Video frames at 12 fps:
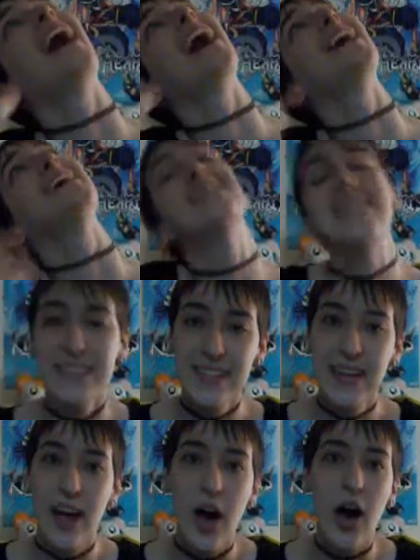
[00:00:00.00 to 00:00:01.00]
Hi.
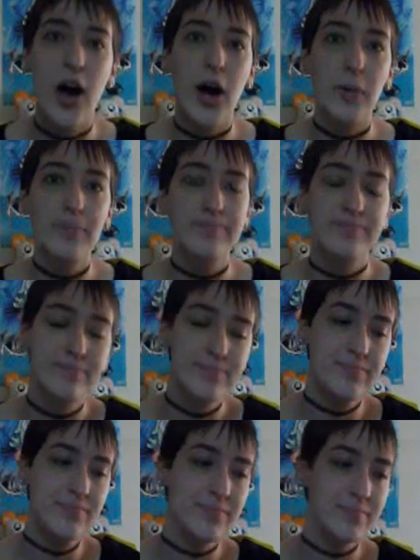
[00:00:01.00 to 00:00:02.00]
Um,
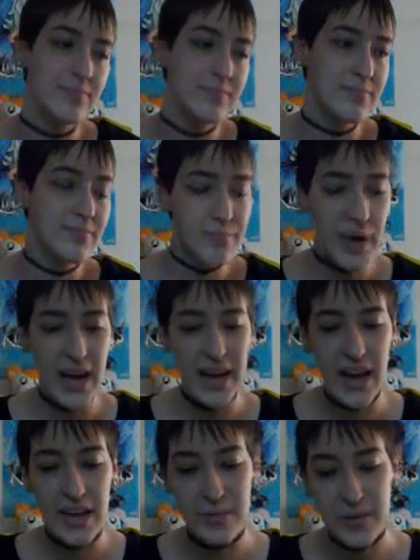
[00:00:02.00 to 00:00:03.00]

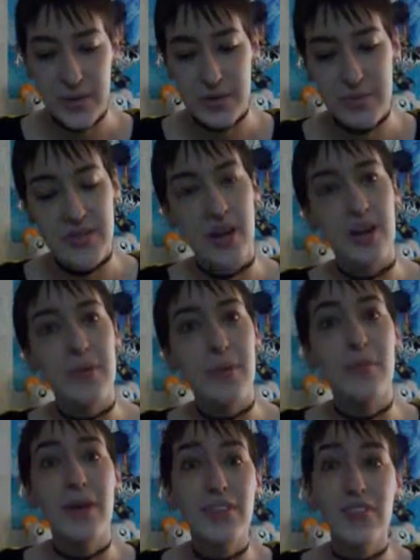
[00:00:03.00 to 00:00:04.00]
but I'm going to be talking
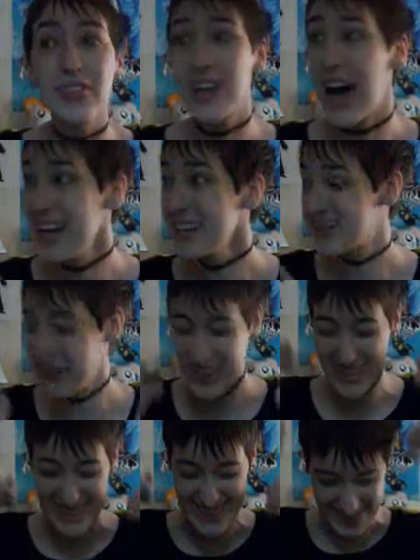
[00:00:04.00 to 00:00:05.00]
about my first con
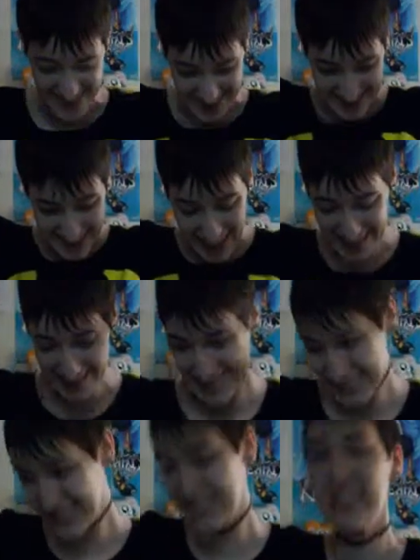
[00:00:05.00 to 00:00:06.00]
experience. Yes.
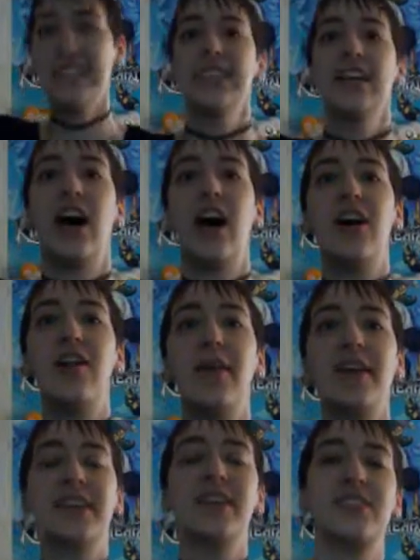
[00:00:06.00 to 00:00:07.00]
Oh
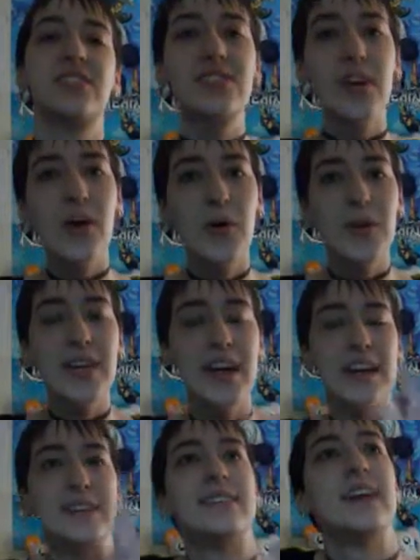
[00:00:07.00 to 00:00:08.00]
my goodness. So
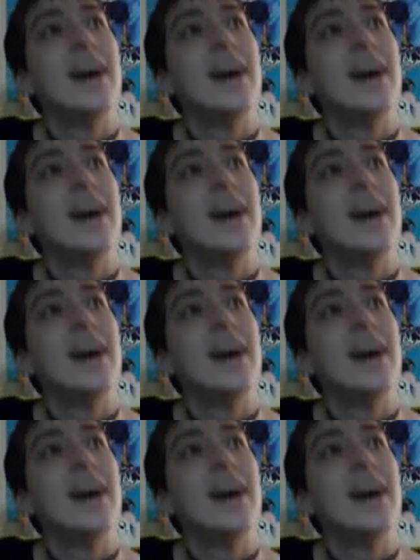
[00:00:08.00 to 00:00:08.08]
yes.